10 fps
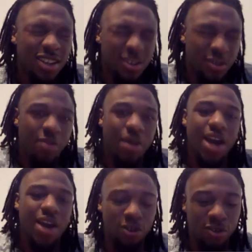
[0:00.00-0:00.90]
When I'm
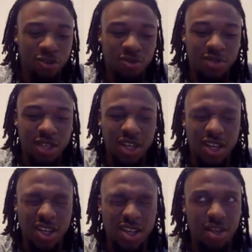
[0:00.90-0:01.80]
back home,
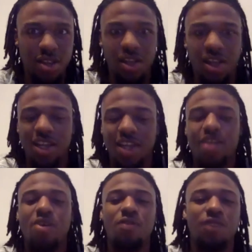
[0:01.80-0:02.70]
uh, I like to
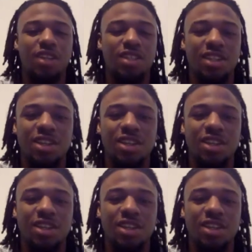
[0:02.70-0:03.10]
go fishing.